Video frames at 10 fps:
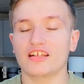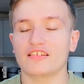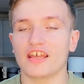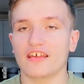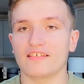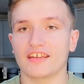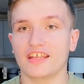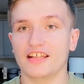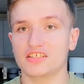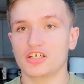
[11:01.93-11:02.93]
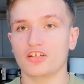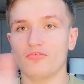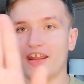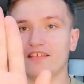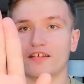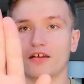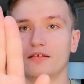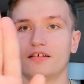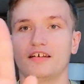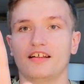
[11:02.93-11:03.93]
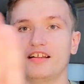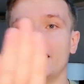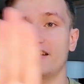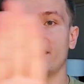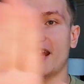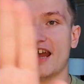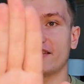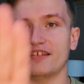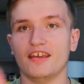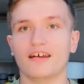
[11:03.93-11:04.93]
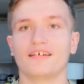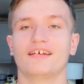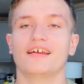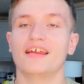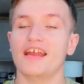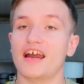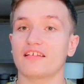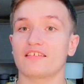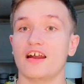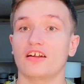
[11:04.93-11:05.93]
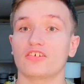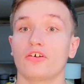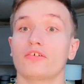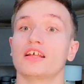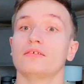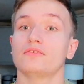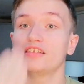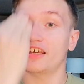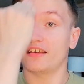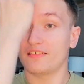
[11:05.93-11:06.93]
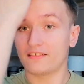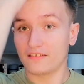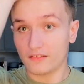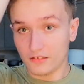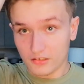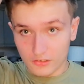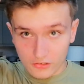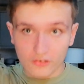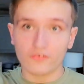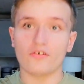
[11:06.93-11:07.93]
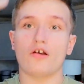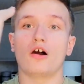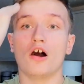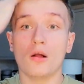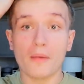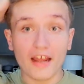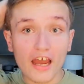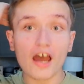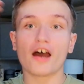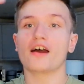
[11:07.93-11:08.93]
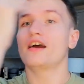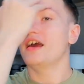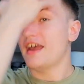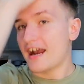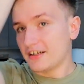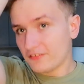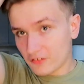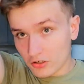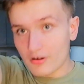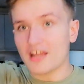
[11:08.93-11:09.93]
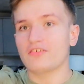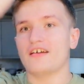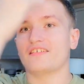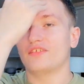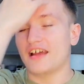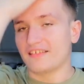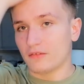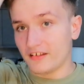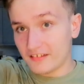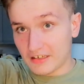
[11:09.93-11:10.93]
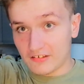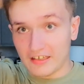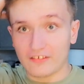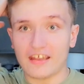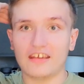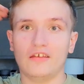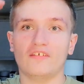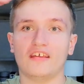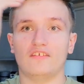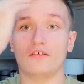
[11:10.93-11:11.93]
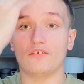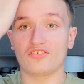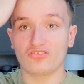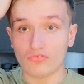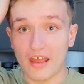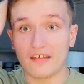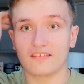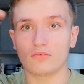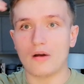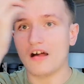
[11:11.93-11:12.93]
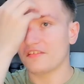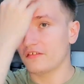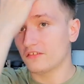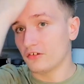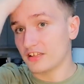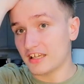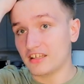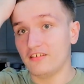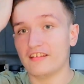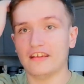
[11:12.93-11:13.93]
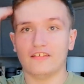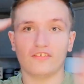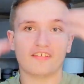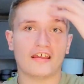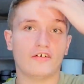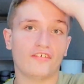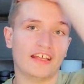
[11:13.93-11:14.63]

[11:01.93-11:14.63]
did this, like he literally got the razor, like this like hand here, and started going like this throughout all my hair. And he was doing quite aggressively as well. He was like sort of stressed whilst he was doing, like he was sort of